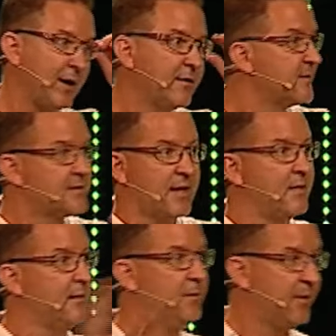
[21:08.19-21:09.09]
I couldn't say it
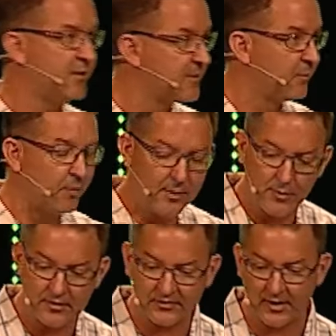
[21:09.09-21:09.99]
to anybody. It's a brilliant
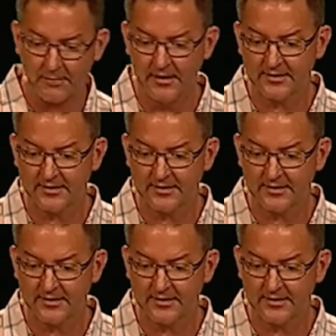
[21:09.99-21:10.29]
way to say it. He